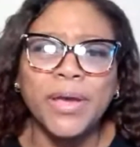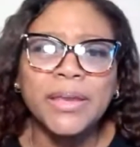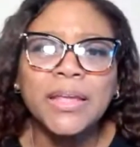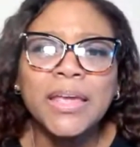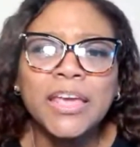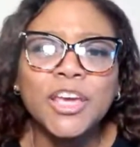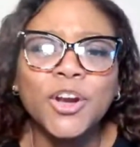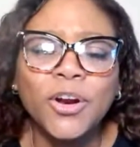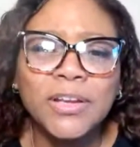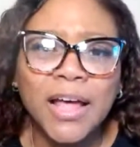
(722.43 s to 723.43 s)
point
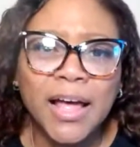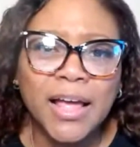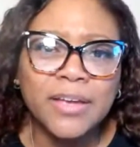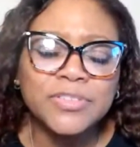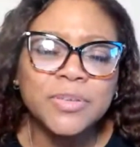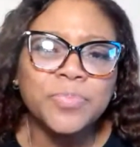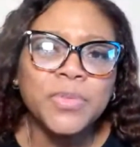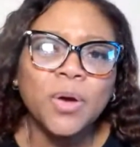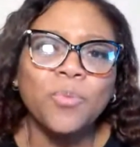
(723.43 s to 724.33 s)
in our lives.